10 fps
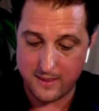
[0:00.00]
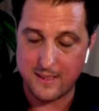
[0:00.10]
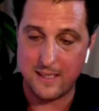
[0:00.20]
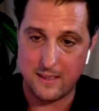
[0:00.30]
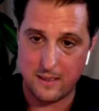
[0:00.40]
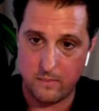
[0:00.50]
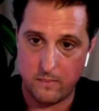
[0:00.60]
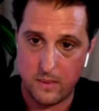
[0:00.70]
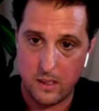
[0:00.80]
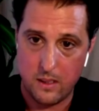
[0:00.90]

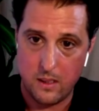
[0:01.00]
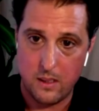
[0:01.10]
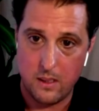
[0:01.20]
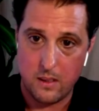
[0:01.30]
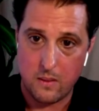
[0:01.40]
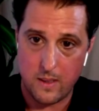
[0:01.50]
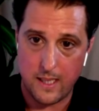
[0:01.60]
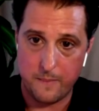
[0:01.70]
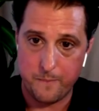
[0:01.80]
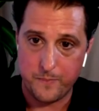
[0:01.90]
system,
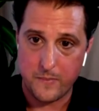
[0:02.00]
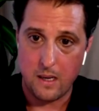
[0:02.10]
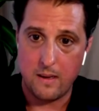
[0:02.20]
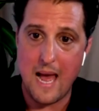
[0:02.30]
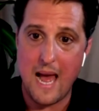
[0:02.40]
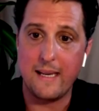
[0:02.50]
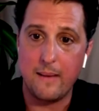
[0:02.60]
right? Not